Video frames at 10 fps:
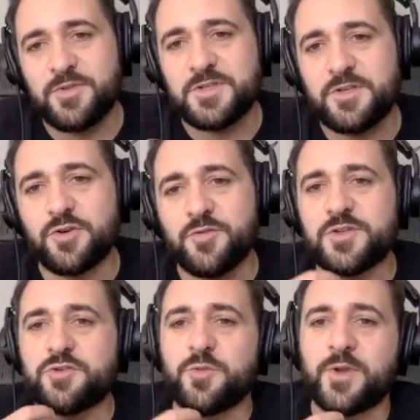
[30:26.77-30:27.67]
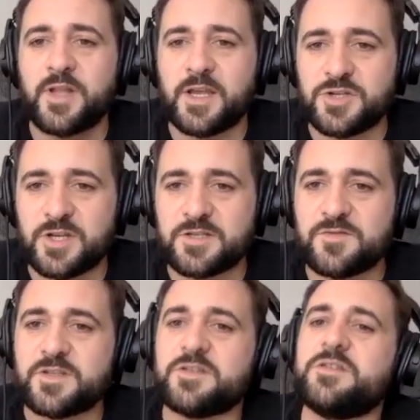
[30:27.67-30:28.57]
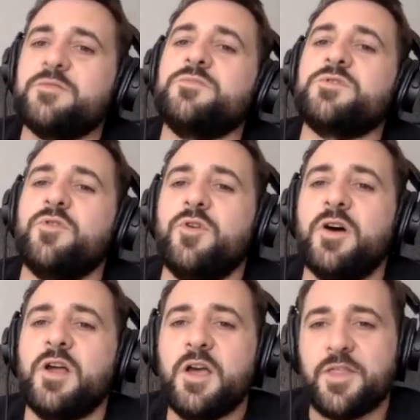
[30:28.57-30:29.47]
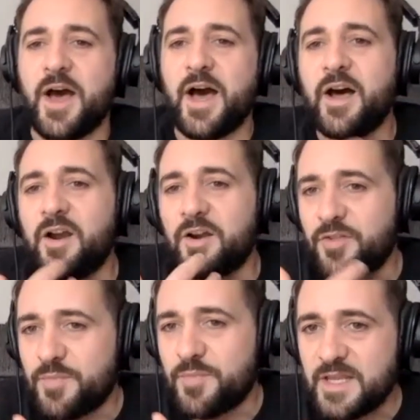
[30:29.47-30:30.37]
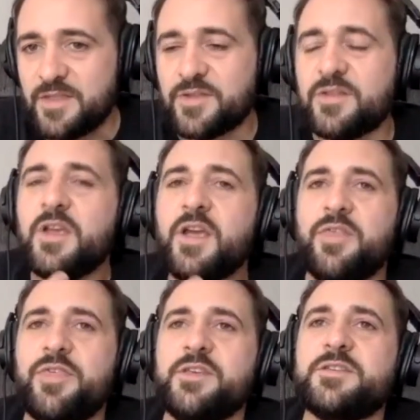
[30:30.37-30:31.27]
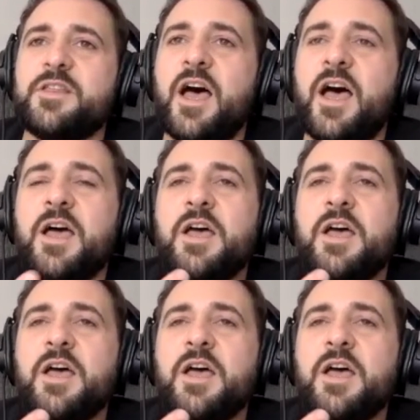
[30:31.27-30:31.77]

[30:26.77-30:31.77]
See, you're obviously talking about digestive systems or the heart or the breathing and things like that.